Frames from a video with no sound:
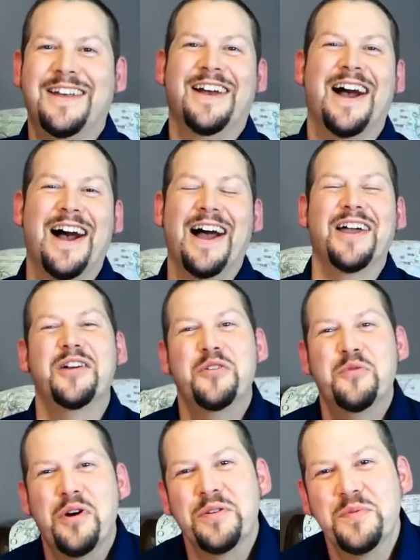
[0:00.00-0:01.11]
Hi,
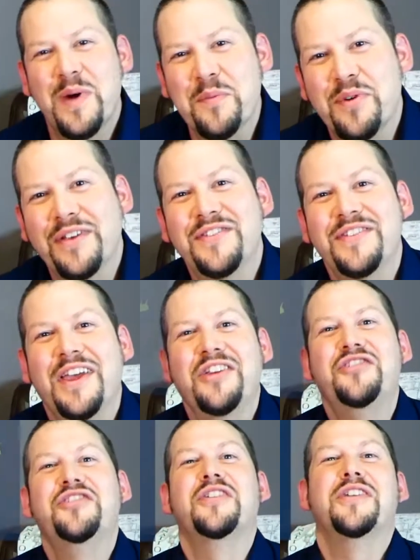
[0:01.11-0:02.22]
welcome to my
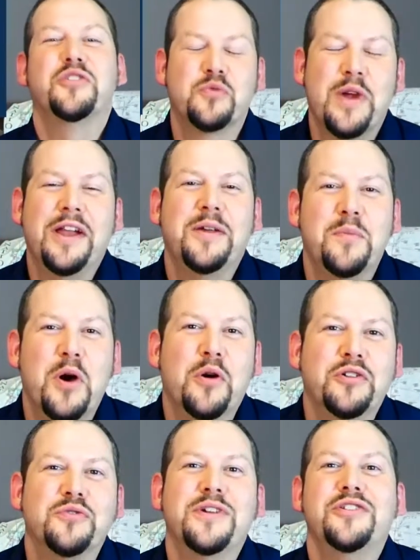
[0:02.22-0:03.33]
presentation. It's Raining
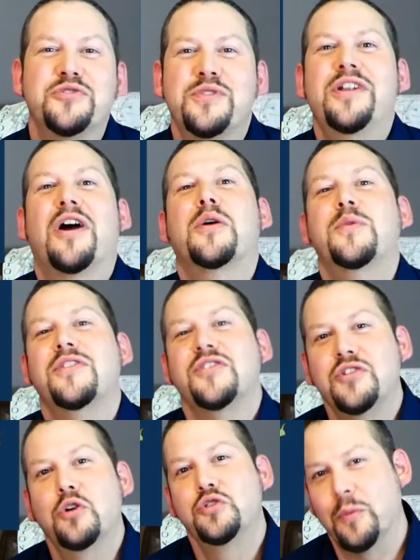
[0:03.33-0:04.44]
Poetry, Street Art with a
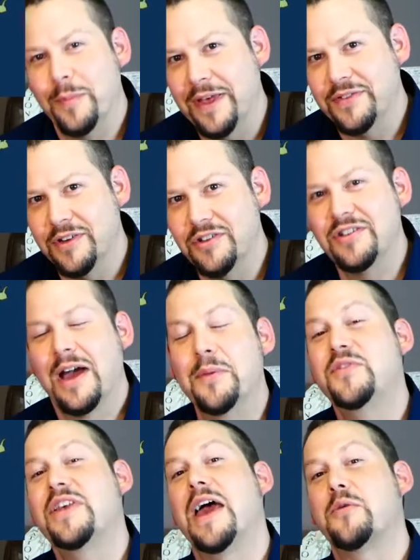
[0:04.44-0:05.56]
Social Message. I'm
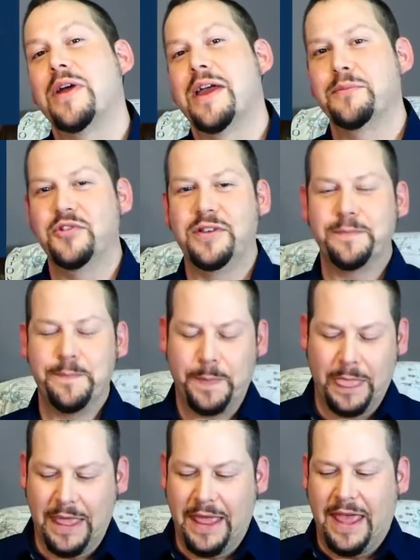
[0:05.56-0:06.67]
Zach Ramsey.
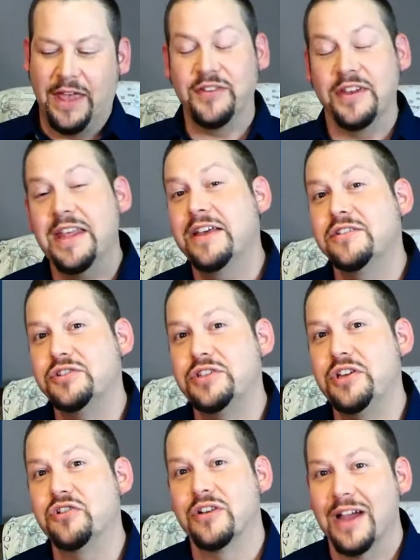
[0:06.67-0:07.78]
As an English
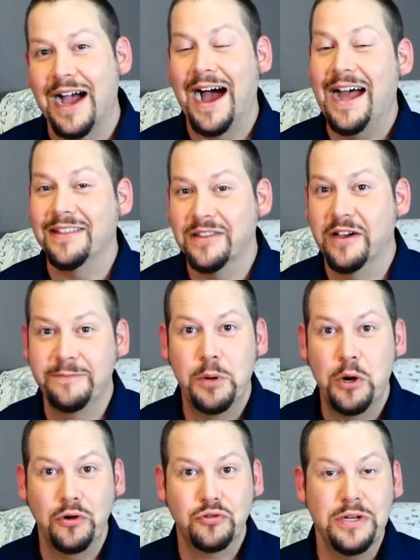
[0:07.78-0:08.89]
teacher, I love
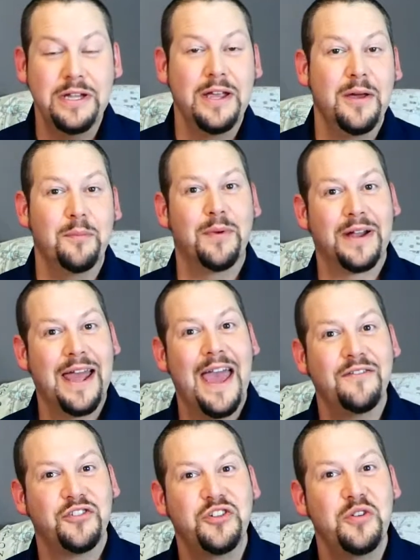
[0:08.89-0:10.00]
poetry, but I
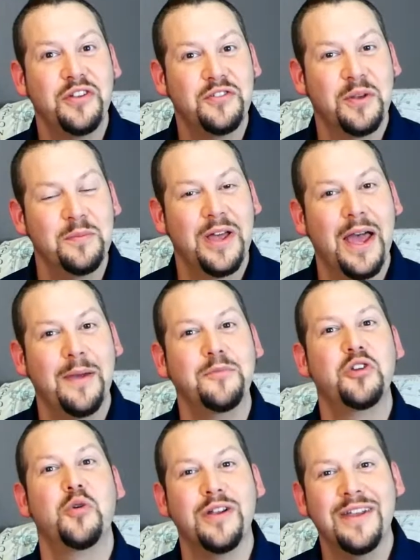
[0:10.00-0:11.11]
have students sometimes
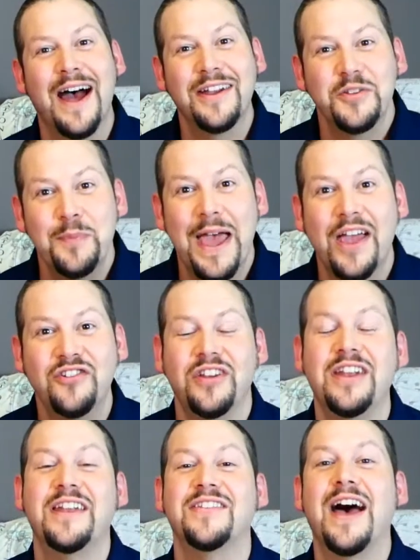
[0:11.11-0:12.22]
who are not as
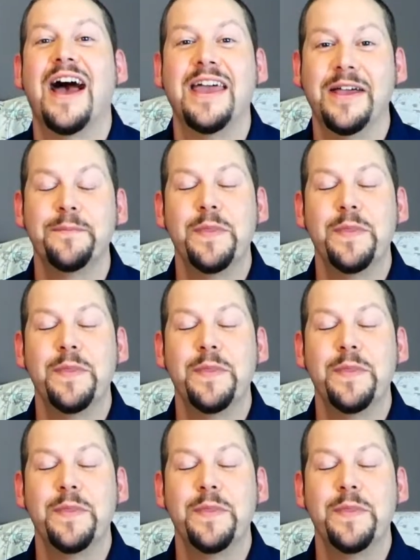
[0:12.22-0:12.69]
passionate as I am.